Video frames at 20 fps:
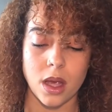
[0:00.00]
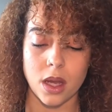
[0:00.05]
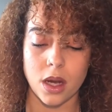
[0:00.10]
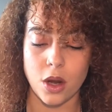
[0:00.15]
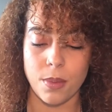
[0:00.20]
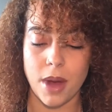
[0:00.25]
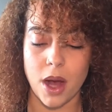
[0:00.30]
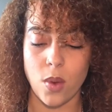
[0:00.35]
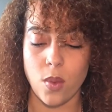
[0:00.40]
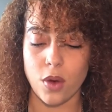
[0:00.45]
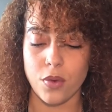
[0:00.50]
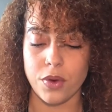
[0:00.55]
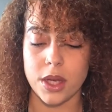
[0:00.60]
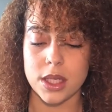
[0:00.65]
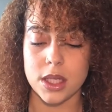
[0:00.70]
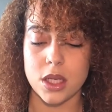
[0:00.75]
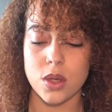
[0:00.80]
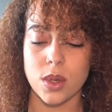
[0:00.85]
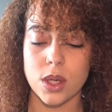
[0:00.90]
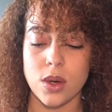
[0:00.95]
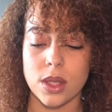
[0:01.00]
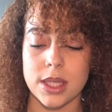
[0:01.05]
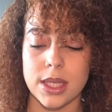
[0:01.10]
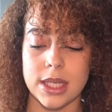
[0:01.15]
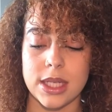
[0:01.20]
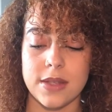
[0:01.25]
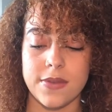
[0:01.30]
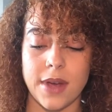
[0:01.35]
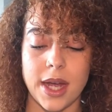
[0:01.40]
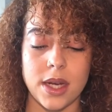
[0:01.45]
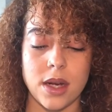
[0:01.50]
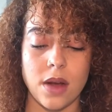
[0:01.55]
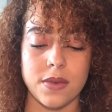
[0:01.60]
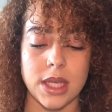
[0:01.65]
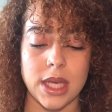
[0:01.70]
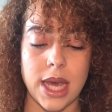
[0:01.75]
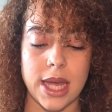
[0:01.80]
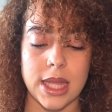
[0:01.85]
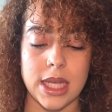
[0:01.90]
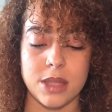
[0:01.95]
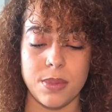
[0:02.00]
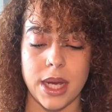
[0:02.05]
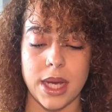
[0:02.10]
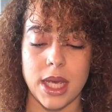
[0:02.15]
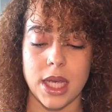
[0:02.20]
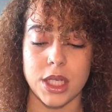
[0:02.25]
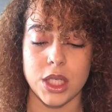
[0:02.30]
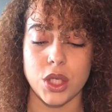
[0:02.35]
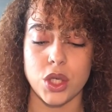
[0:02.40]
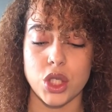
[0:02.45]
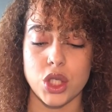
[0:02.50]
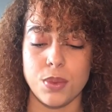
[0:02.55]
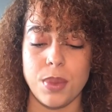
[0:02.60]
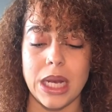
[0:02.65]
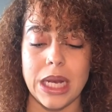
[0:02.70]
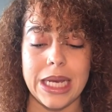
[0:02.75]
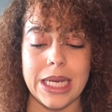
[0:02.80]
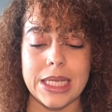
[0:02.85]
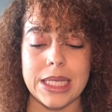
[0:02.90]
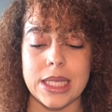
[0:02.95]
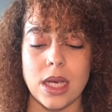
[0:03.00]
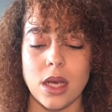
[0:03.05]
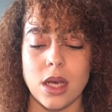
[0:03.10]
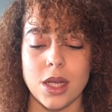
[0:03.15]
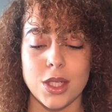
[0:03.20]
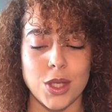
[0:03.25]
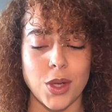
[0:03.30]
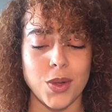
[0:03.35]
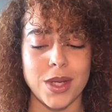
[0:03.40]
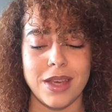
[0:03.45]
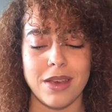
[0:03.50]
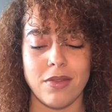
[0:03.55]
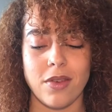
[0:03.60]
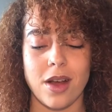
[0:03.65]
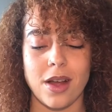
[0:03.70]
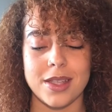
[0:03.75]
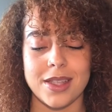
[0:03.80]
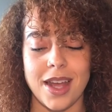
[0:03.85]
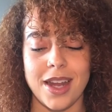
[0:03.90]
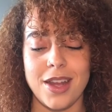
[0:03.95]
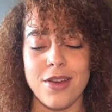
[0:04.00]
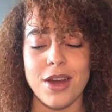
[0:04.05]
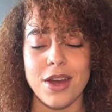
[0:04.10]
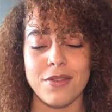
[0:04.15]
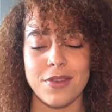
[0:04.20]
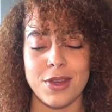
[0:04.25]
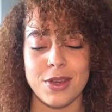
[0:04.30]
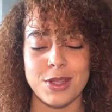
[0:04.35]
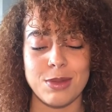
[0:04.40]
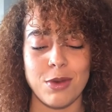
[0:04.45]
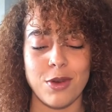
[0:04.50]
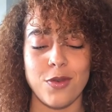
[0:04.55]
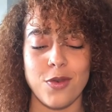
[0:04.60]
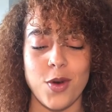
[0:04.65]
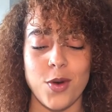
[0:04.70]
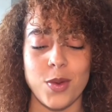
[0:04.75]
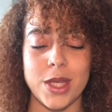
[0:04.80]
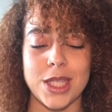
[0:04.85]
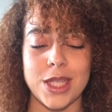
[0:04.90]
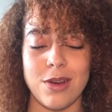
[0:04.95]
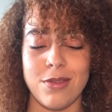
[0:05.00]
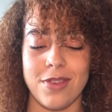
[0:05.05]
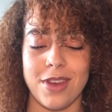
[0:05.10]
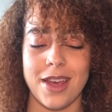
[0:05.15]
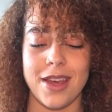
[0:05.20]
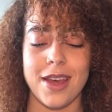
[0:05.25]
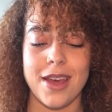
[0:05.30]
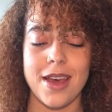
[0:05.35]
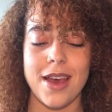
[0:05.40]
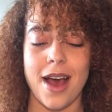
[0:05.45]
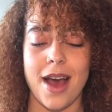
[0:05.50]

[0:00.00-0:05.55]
No matter what reason you are not satisfied after getting this package, could you please don't give us any reviews before we solve it?